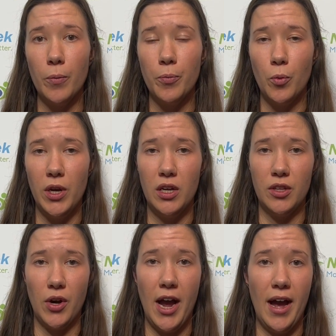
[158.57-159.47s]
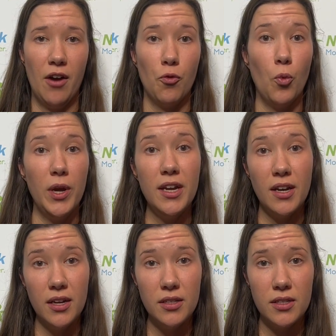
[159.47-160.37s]
We either have
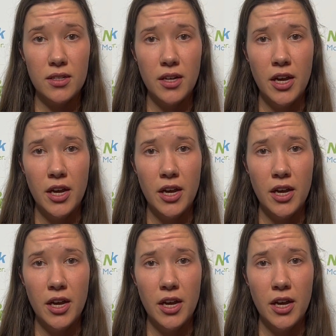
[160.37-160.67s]
weakness,